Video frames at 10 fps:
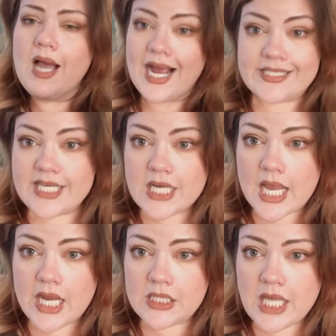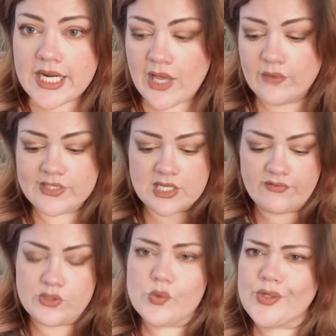I got a lot of e.l.f.
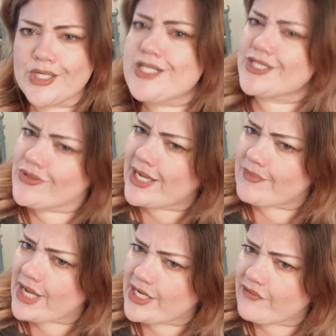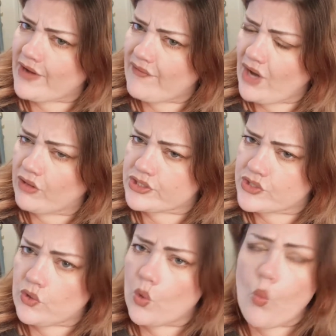stuff, dude, and it still came to $85,
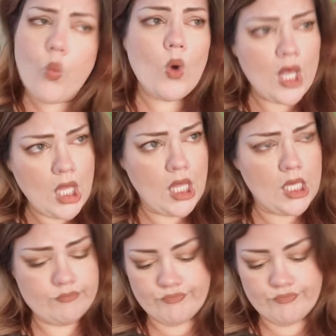girl. What?